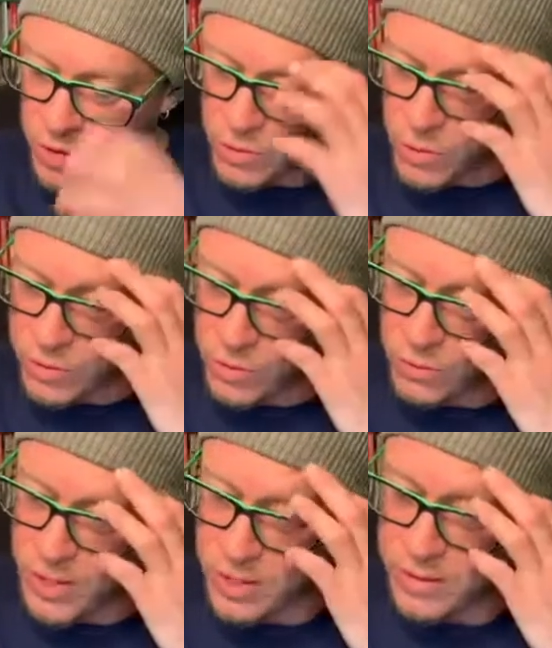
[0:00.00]
North
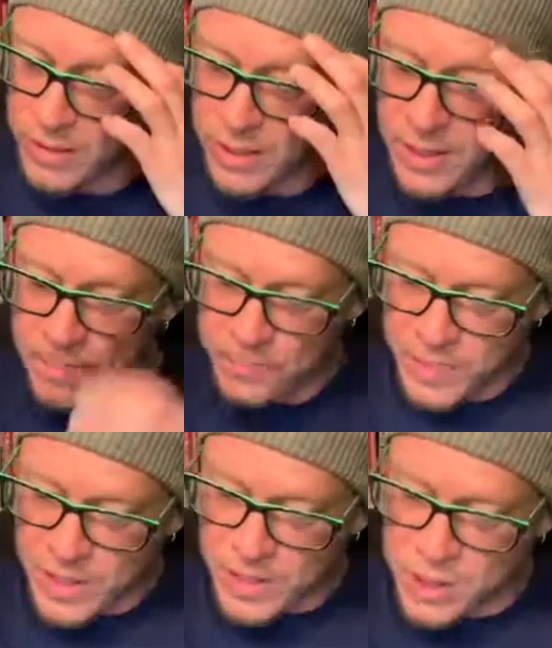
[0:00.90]
Korea.
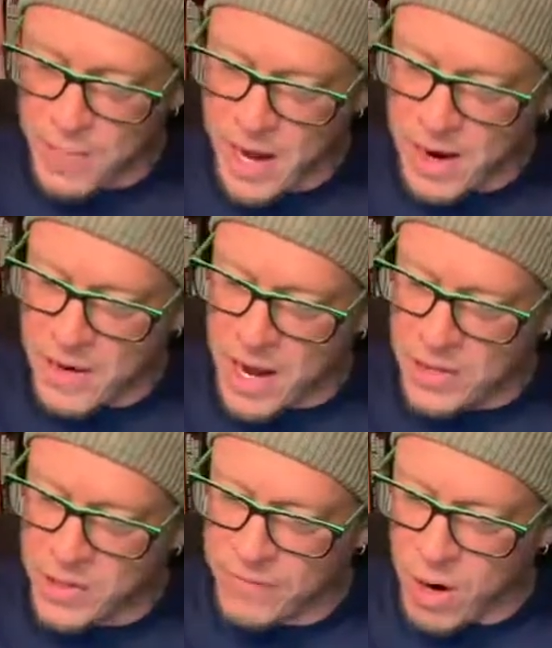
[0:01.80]
Despite our
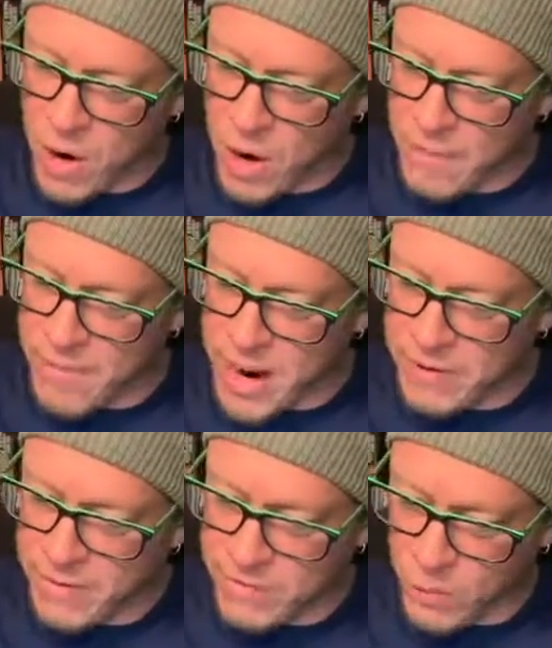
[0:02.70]
knowledge of the armed might
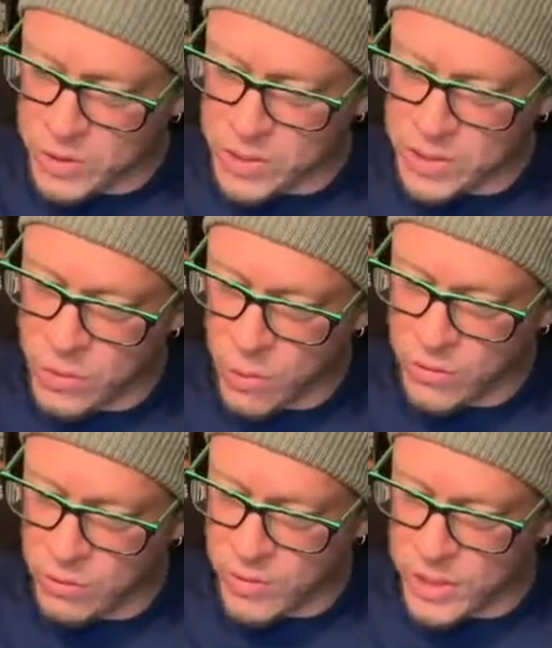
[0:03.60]
of the forces in North
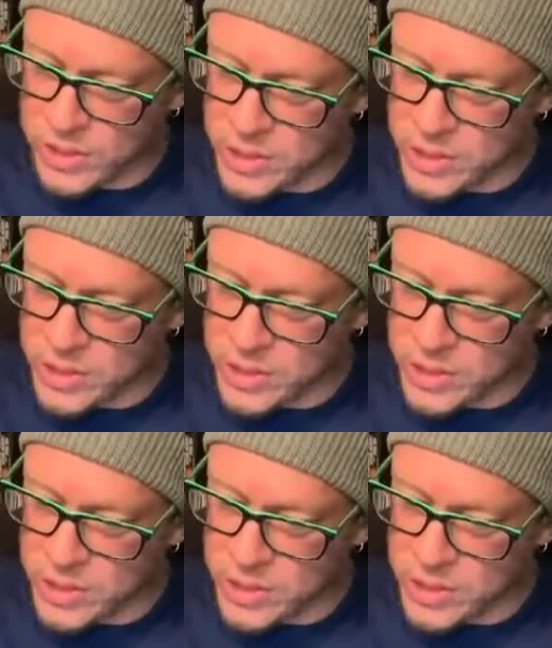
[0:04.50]
Korea,